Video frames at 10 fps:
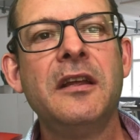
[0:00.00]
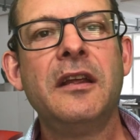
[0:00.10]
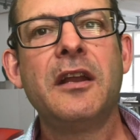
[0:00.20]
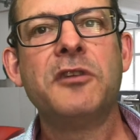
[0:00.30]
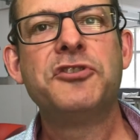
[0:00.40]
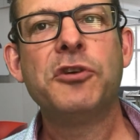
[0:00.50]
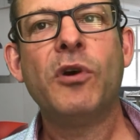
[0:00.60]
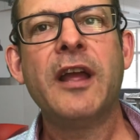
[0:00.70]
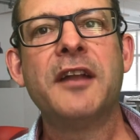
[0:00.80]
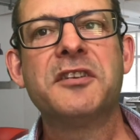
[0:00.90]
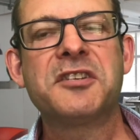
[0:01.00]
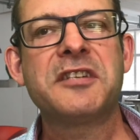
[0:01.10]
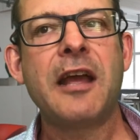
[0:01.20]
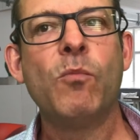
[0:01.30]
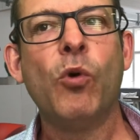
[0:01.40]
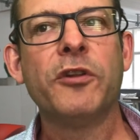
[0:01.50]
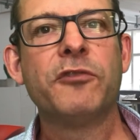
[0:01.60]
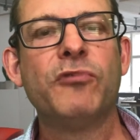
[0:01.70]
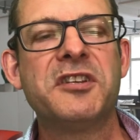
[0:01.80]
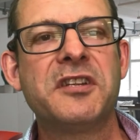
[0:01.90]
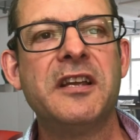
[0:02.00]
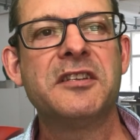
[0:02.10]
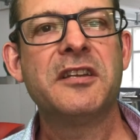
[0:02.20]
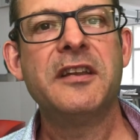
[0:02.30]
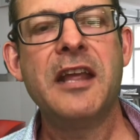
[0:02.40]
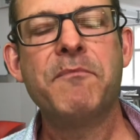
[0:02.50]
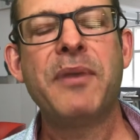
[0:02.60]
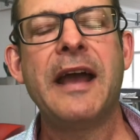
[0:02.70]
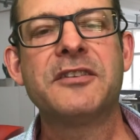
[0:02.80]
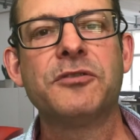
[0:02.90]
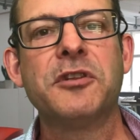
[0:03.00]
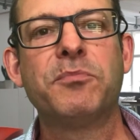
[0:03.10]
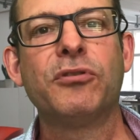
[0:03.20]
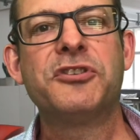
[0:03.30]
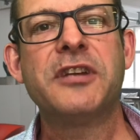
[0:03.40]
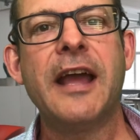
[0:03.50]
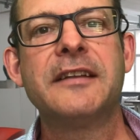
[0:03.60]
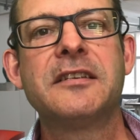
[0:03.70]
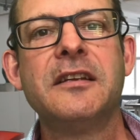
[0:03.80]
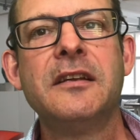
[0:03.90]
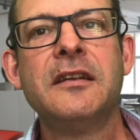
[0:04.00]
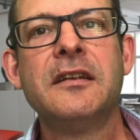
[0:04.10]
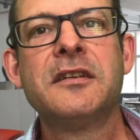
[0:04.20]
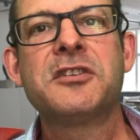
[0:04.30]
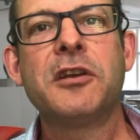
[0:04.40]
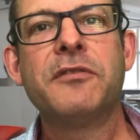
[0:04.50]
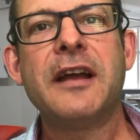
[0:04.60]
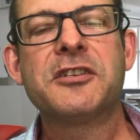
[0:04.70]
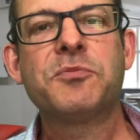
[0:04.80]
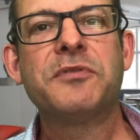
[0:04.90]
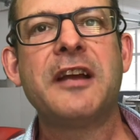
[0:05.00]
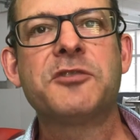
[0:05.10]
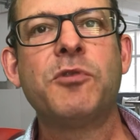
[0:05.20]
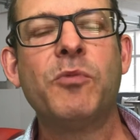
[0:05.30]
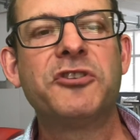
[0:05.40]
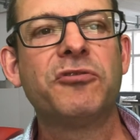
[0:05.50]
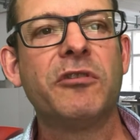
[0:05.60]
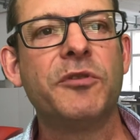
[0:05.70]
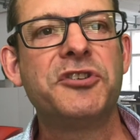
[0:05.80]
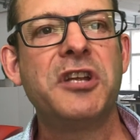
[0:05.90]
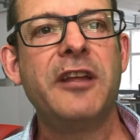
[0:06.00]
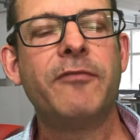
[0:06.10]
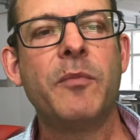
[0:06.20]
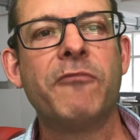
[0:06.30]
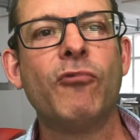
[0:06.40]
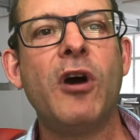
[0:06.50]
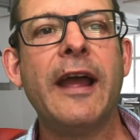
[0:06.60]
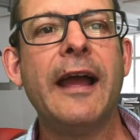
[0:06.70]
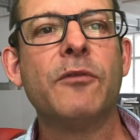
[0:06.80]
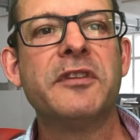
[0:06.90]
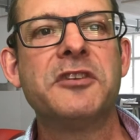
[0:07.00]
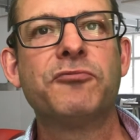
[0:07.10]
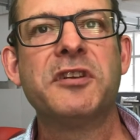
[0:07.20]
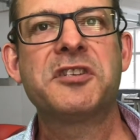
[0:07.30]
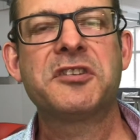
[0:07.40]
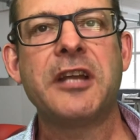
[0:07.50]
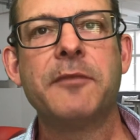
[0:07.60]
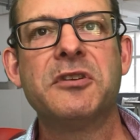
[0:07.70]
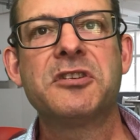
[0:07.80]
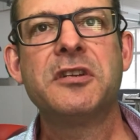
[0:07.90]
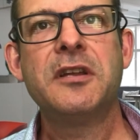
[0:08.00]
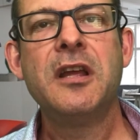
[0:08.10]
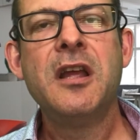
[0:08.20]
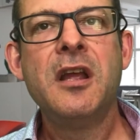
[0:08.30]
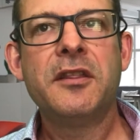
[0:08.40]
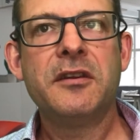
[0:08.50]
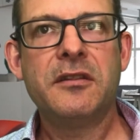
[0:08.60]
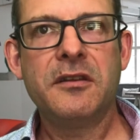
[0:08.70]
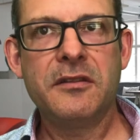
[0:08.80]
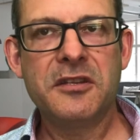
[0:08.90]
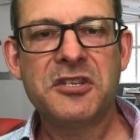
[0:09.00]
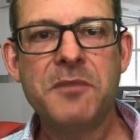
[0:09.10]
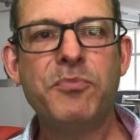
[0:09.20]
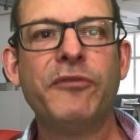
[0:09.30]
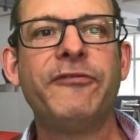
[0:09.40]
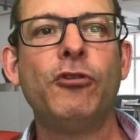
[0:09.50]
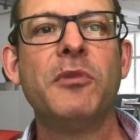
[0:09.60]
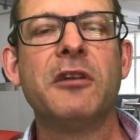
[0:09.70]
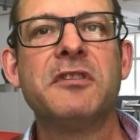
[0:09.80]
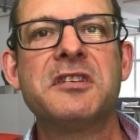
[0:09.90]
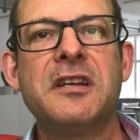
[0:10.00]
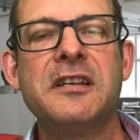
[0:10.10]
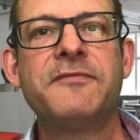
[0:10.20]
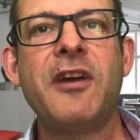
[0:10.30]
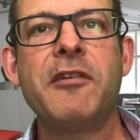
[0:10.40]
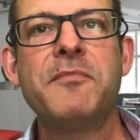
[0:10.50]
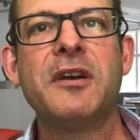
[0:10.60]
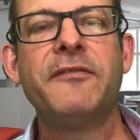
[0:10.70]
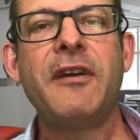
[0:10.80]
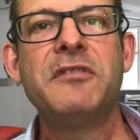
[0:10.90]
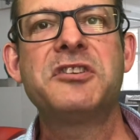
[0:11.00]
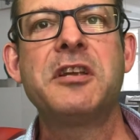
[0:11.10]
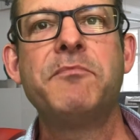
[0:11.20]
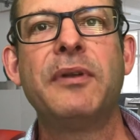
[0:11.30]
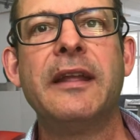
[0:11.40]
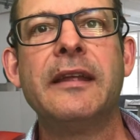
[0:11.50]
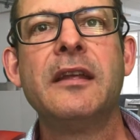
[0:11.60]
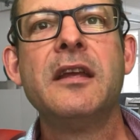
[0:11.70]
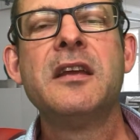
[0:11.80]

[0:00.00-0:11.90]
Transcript: You know, do I understand what the risk is and the impact on the project? So that's that's what we're trying to achieve when we write out these risk statements. And the the, the simple formula is is very very simply,